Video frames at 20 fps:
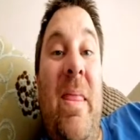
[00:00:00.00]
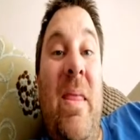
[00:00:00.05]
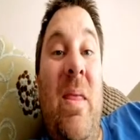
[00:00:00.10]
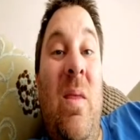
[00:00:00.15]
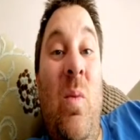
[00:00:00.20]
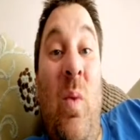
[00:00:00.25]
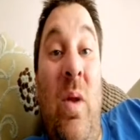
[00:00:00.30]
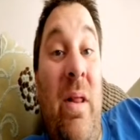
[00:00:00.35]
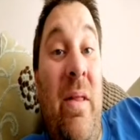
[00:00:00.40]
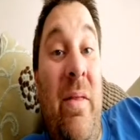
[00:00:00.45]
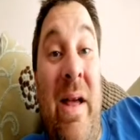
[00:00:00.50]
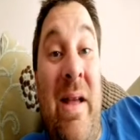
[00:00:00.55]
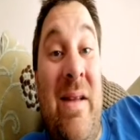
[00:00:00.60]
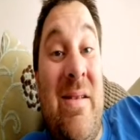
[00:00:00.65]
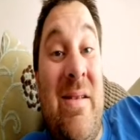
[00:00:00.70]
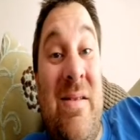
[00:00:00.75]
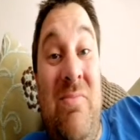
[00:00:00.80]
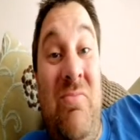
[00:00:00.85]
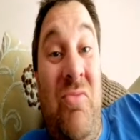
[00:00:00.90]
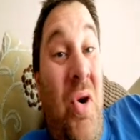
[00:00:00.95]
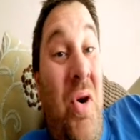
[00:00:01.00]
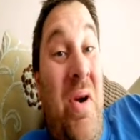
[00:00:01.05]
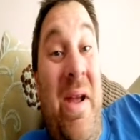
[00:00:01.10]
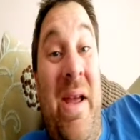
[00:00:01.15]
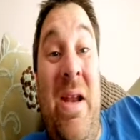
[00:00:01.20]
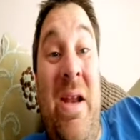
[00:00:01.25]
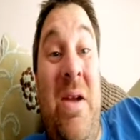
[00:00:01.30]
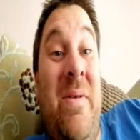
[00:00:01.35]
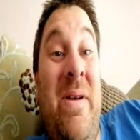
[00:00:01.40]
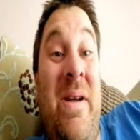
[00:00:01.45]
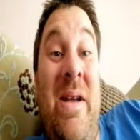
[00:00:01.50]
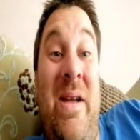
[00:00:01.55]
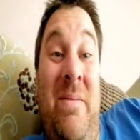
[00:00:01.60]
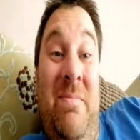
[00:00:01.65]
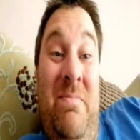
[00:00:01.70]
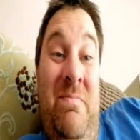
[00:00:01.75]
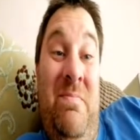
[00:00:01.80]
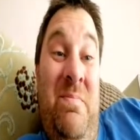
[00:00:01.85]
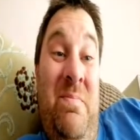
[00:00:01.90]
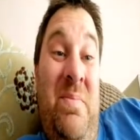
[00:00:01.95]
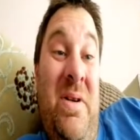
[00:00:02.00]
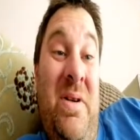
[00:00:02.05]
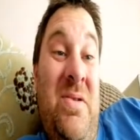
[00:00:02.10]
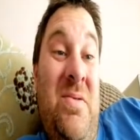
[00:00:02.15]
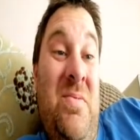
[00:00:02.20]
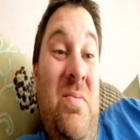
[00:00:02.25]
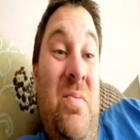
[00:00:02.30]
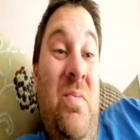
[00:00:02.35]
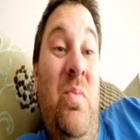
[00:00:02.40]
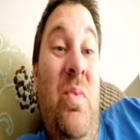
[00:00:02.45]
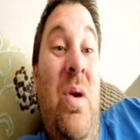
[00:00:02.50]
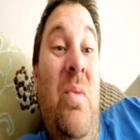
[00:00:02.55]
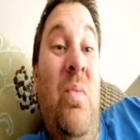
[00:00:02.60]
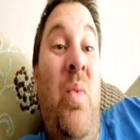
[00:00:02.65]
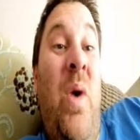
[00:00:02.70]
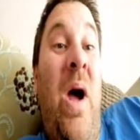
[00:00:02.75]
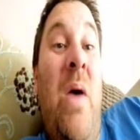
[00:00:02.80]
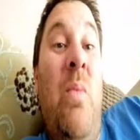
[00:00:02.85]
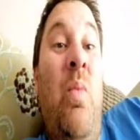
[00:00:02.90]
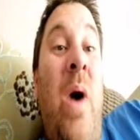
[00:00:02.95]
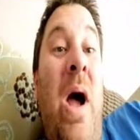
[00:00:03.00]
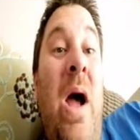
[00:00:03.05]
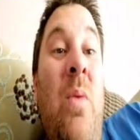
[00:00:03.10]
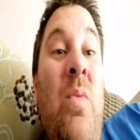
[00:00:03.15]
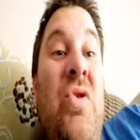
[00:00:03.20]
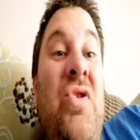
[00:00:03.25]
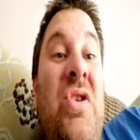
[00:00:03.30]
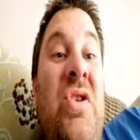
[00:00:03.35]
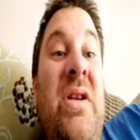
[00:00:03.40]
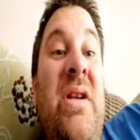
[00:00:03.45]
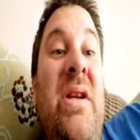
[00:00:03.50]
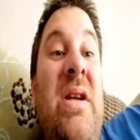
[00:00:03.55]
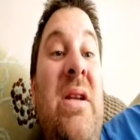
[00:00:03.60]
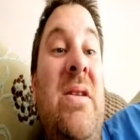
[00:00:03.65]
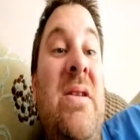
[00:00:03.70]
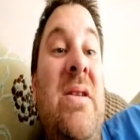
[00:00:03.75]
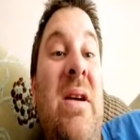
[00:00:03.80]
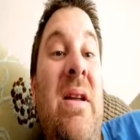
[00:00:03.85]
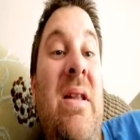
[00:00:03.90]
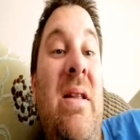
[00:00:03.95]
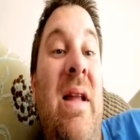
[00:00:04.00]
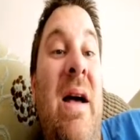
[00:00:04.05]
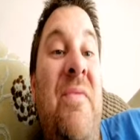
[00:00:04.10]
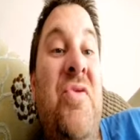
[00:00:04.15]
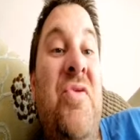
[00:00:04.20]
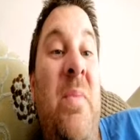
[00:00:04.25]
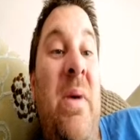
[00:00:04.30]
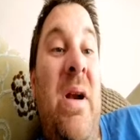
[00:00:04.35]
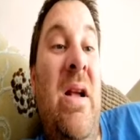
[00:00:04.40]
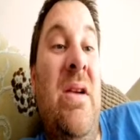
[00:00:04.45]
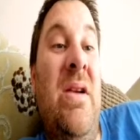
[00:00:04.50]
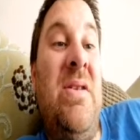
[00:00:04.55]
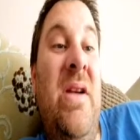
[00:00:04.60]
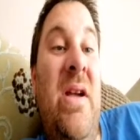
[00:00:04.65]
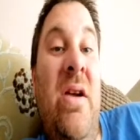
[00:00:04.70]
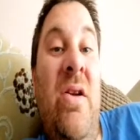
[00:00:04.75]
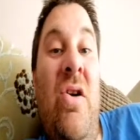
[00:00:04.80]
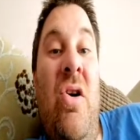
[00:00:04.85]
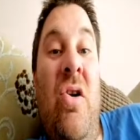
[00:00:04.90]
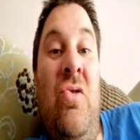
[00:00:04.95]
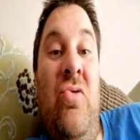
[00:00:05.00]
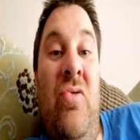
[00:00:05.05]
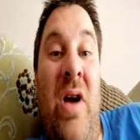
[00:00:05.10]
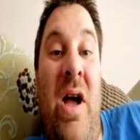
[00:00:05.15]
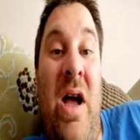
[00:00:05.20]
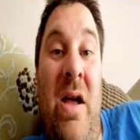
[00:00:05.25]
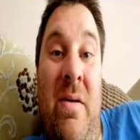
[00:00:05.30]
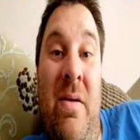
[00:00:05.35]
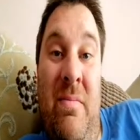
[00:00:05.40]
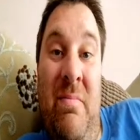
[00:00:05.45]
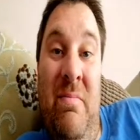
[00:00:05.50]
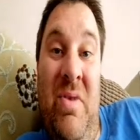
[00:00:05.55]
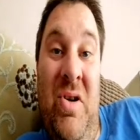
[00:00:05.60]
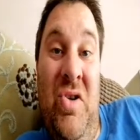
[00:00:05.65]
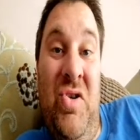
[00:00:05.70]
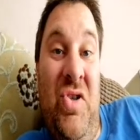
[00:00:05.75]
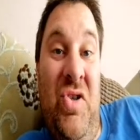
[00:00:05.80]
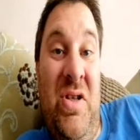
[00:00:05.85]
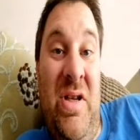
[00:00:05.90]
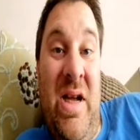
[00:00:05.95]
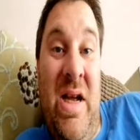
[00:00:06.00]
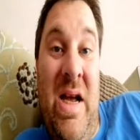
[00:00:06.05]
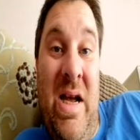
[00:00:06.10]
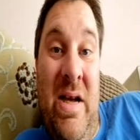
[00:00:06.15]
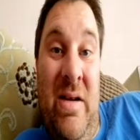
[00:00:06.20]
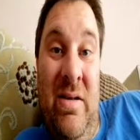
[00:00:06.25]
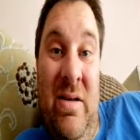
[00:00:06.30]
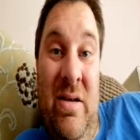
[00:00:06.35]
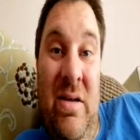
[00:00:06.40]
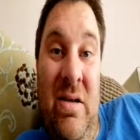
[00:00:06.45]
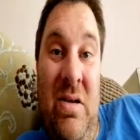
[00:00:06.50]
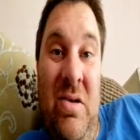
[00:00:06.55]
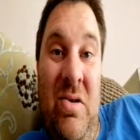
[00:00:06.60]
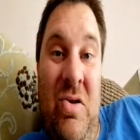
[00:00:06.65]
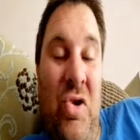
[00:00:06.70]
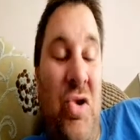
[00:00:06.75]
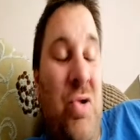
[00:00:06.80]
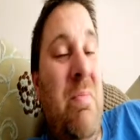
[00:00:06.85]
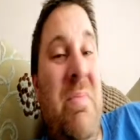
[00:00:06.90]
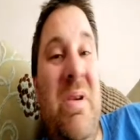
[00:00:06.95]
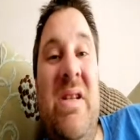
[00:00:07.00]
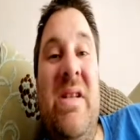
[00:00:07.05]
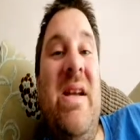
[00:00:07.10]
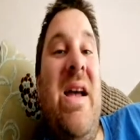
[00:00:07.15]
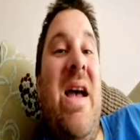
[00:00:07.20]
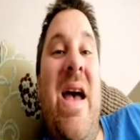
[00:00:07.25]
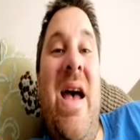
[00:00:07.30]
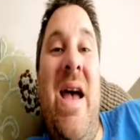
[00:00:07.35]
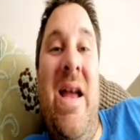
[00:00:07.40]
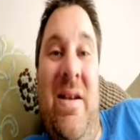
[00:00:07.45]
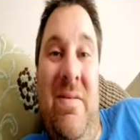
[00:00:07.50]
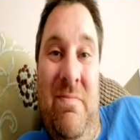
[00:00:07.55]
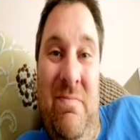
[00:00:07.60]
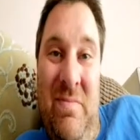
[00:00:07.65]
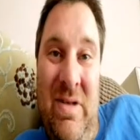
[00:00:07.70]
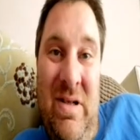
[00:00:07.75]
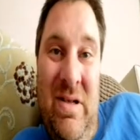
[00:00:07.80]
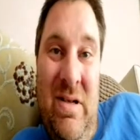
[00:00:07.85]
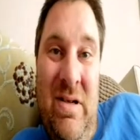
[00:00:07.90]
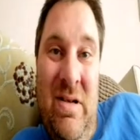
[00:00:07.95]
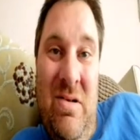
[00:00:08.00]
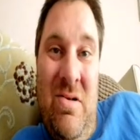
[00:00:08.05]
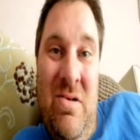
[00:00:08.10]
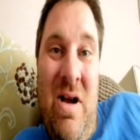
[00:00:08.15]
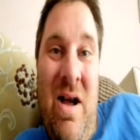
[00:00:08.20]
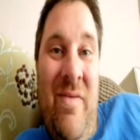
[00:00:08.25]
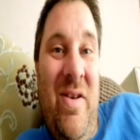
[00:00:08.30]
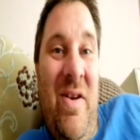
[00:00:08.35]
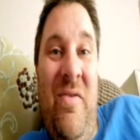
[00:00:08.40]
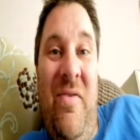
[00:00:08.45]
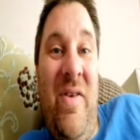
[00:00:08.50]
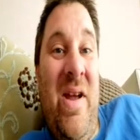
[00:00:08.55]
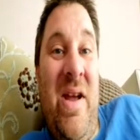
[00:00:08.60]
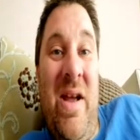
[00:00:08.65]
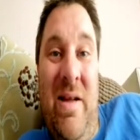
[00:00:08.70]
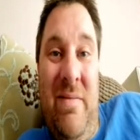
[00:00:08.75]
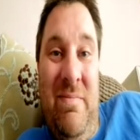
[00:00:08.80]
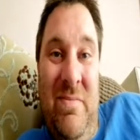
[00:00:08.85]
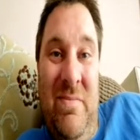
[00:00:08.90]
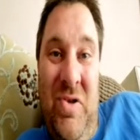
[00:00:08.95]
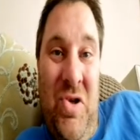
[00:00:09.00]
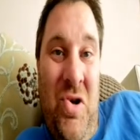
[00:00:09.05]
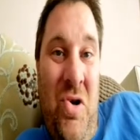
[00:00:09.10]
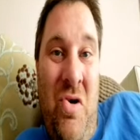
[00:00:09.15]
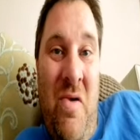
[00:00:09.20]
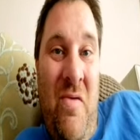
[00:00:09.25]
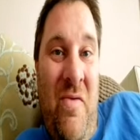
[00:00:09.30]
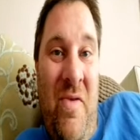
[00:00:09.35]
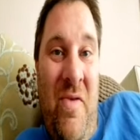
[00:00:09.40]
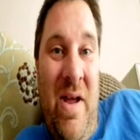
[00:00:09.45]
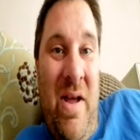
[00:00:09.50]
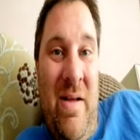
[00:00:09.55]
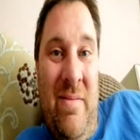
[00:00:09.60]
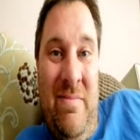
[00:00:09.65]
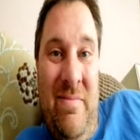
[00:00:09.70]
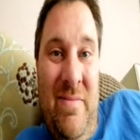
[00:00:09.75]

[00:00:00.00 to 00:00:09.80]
Well, that's wrong anyway, because why would you need to have someone else hear your cry because you're scared? You shouldn't be scared. Don't have any fear. Show no fear.